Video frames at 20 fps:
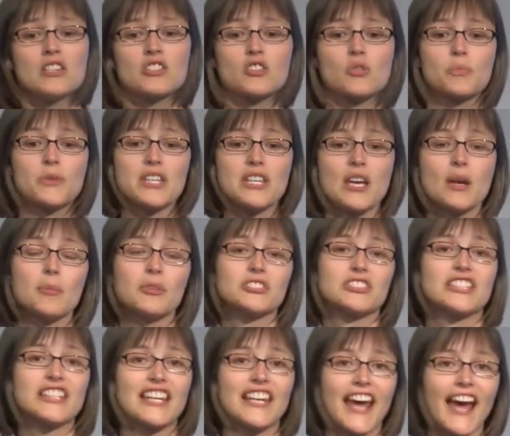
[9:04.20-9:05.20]
So being able
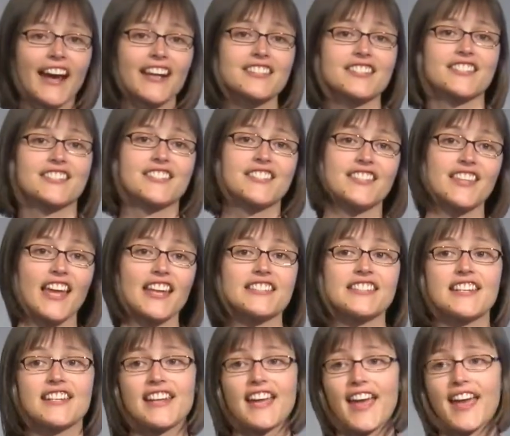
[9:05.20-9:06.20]
to get access to that
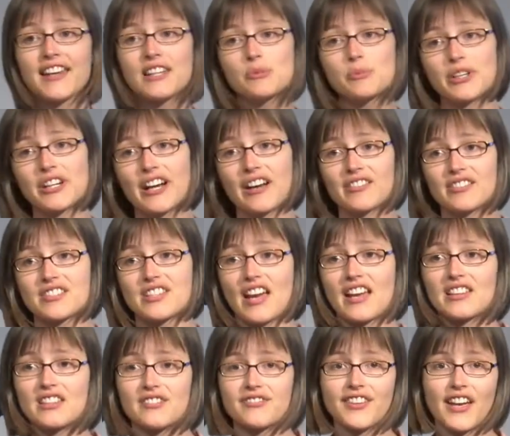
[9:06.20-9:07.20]
data anywhere
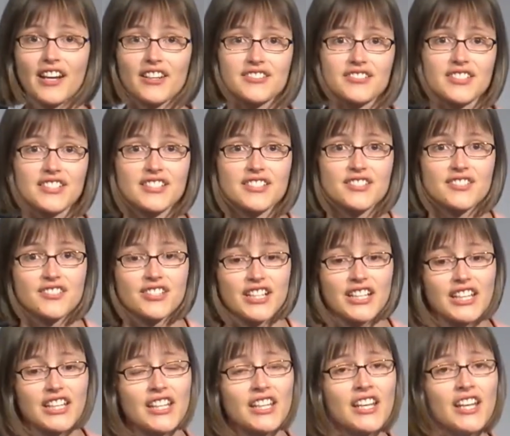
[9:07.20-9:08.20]
outside the factory is
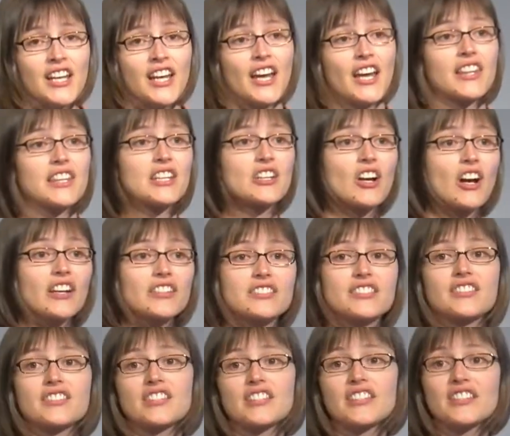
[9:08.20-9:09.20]
tricky. I think
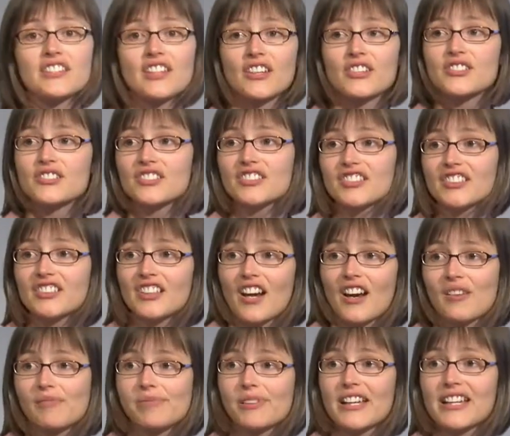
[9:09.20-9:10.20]
also the industrial
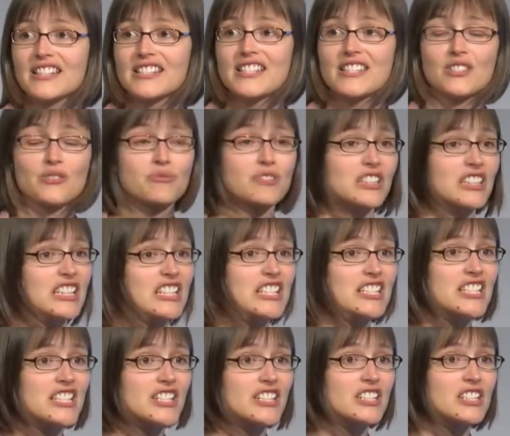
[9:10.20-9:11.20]
complex is really
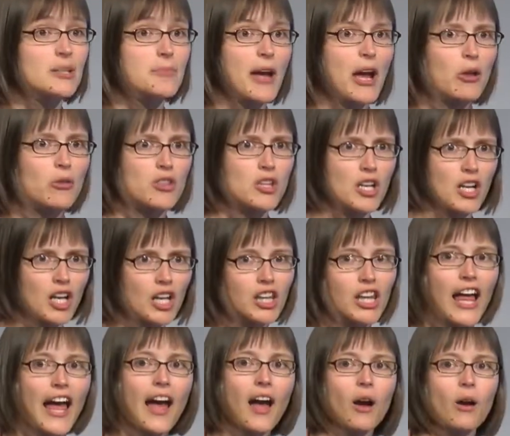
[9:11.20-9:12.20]
concerned about the
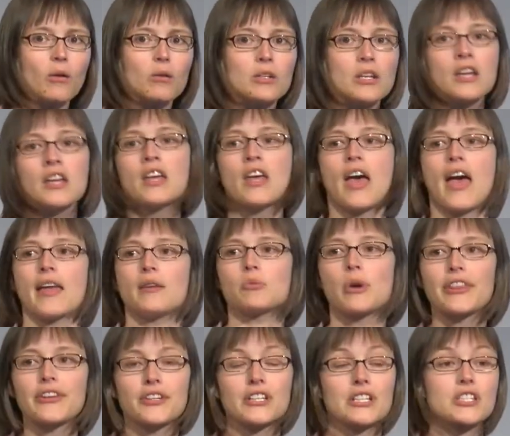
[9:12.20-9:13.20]
cloud and
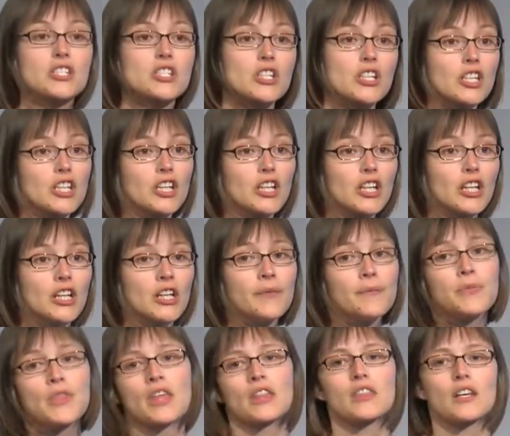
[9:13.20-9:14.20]
whether it's secure.
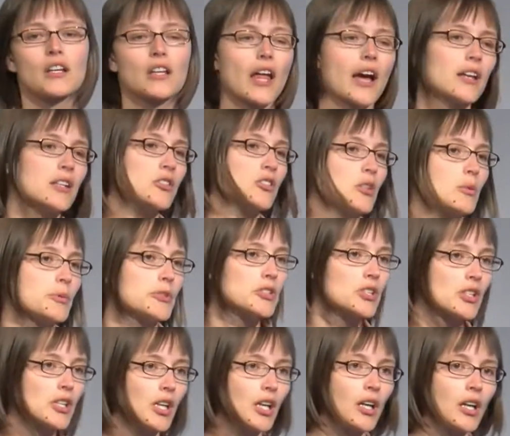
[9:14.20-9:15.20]
The cloud is super
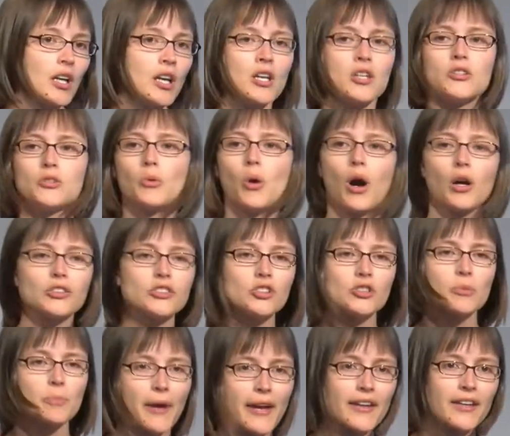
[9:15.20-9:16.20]
secure. You all do
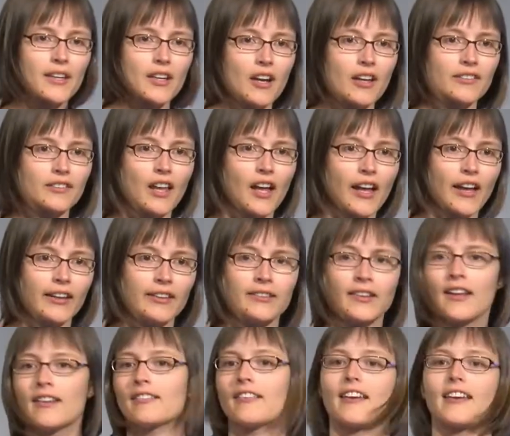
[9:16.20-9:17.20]
your banking online.
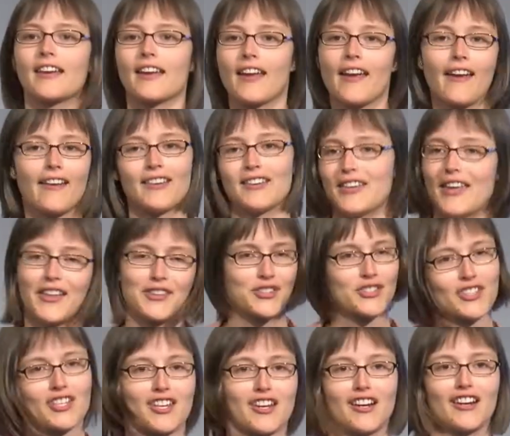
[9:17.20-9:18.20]
Like, it's
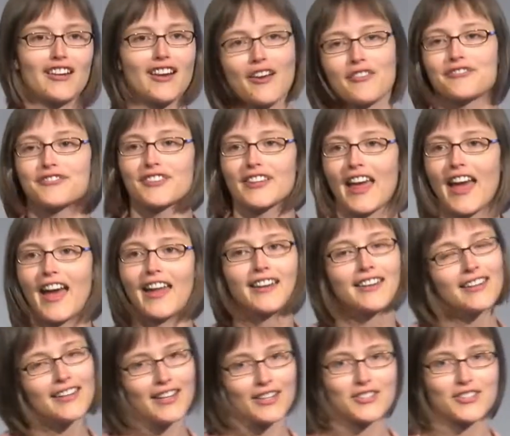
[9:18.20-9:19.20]
secure enough for that.
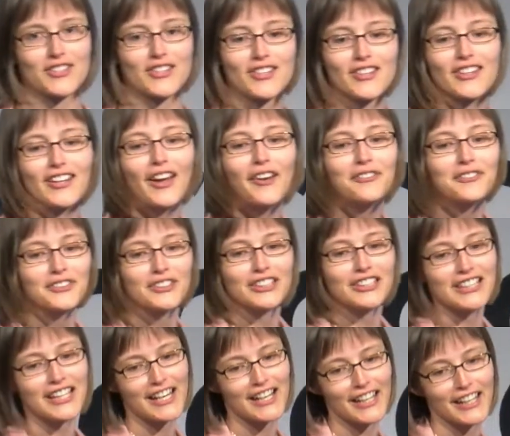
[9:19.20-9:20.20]
It's secure enough for your
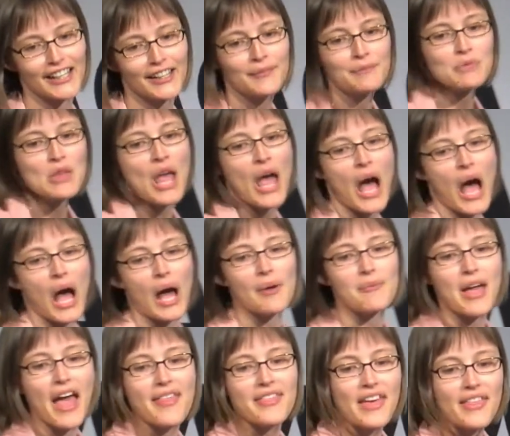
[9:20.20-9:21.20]
data.
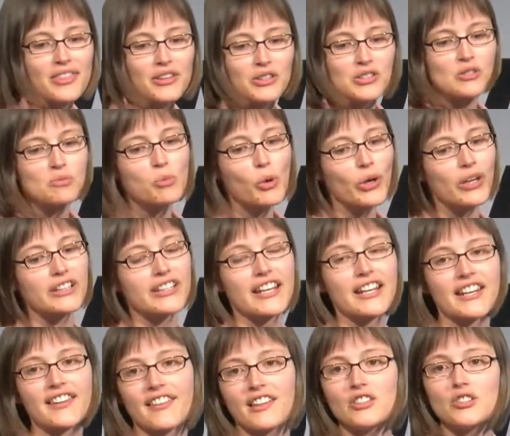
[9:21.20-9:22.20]
And then there's more
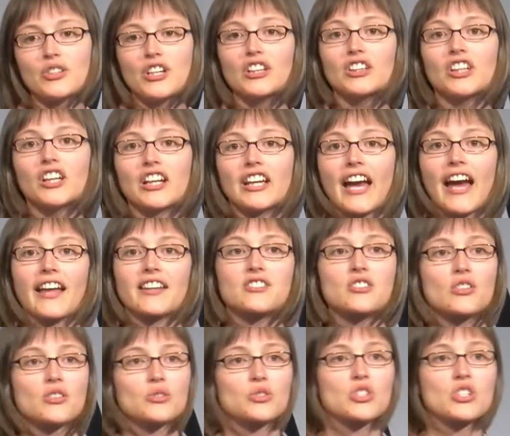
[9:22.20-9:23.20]
data than you can look at.
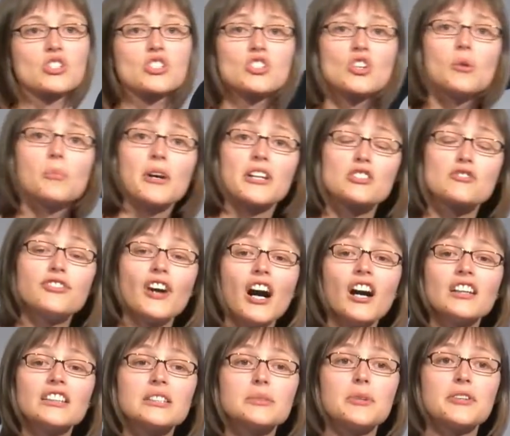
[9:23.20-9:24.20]
So there's just so much
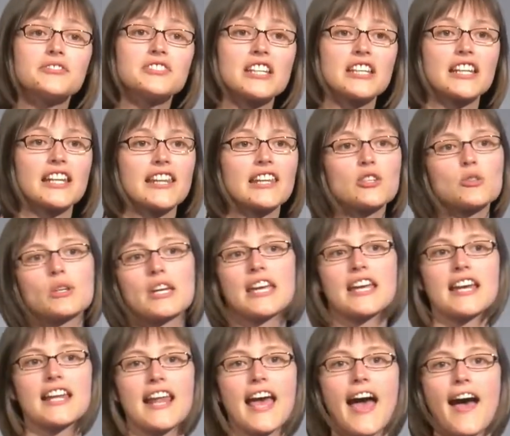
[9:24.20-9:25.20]
volume of data that you
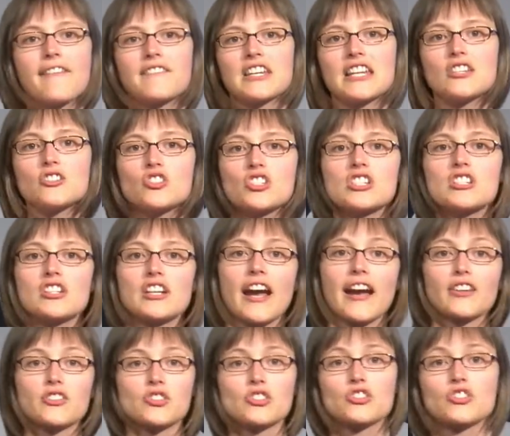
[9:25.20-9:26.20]
can't have an engineer
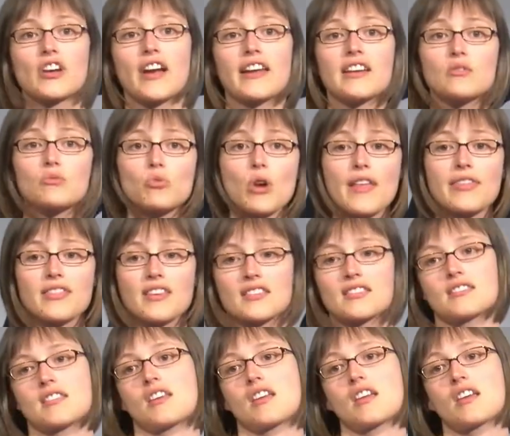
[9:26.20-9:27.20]
actually trying to run this
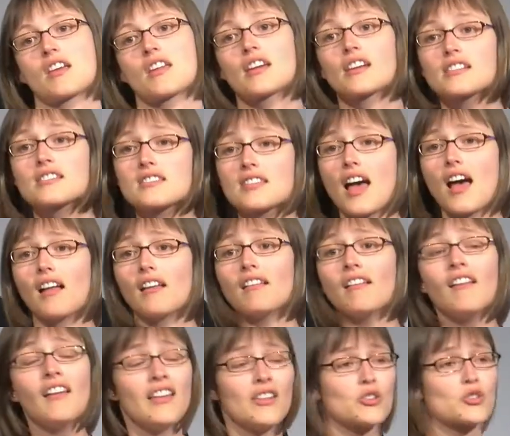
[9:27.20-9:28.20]
thing in Excel.
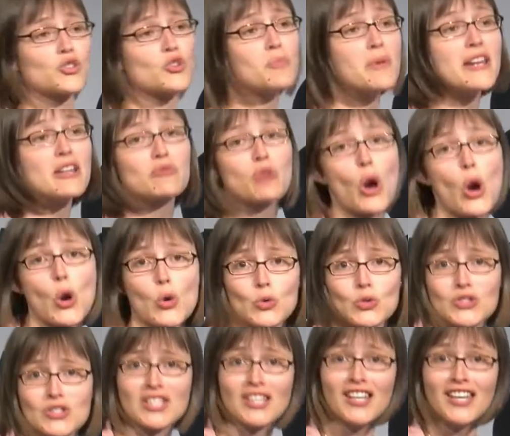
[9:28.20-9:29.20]
There's too many
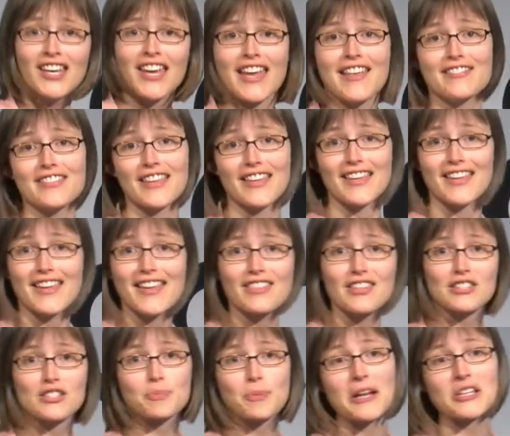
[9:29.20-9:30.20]
rows in
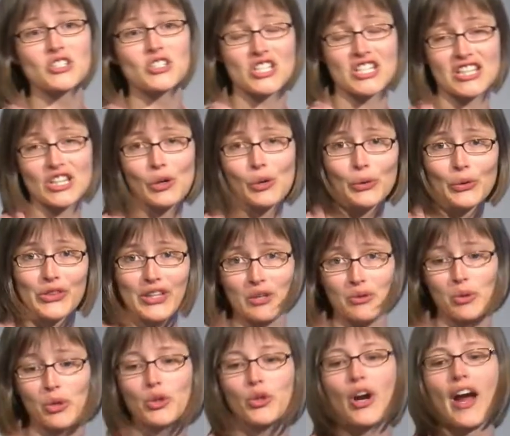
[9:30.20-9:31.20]
the spreadsheet. The whole thing
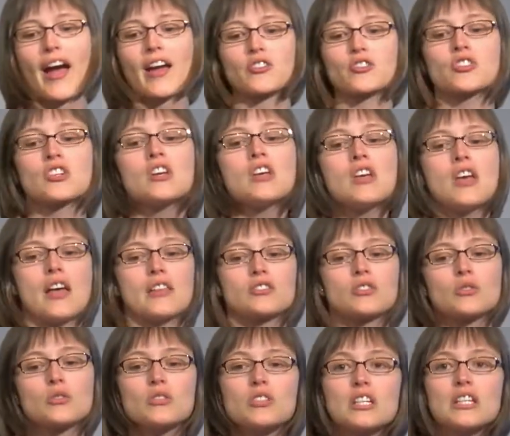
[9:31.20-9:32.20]
will crash. And
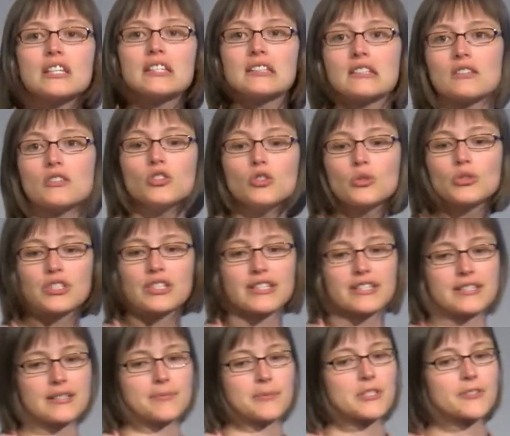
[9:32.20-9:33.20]
so you need new
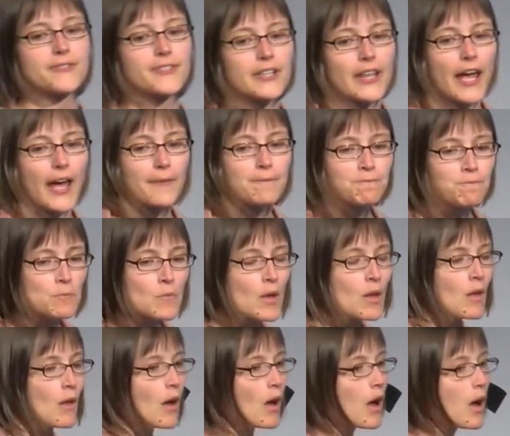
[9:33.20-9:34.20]
systems for that.
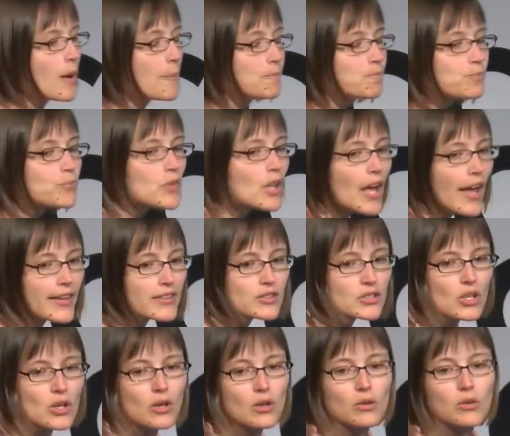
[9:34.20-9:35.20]
And
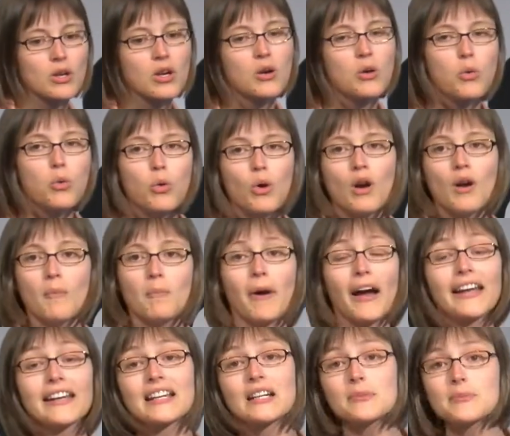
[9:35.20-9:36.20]
so
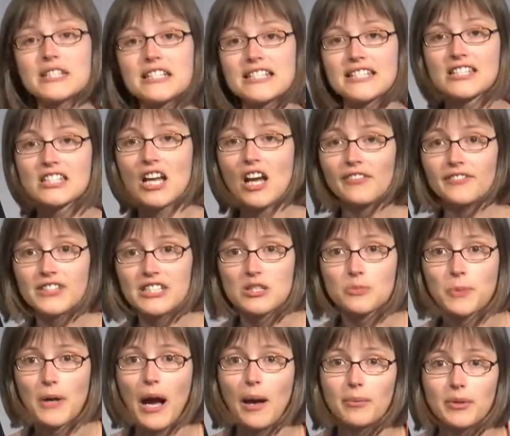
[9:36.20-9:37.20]
my company has solved these
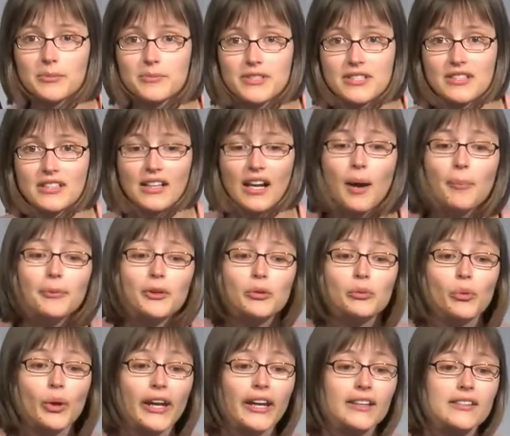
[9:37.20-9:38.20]
problems in a couple of
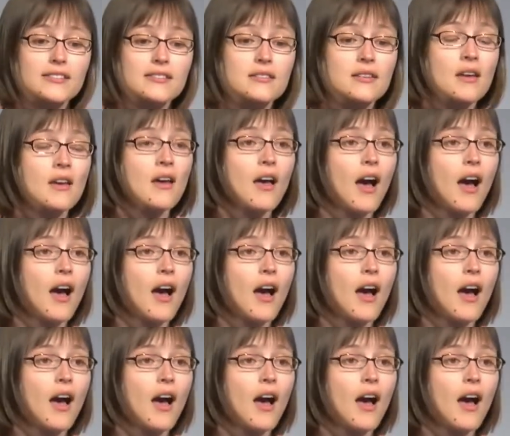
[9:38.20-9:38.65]
ways.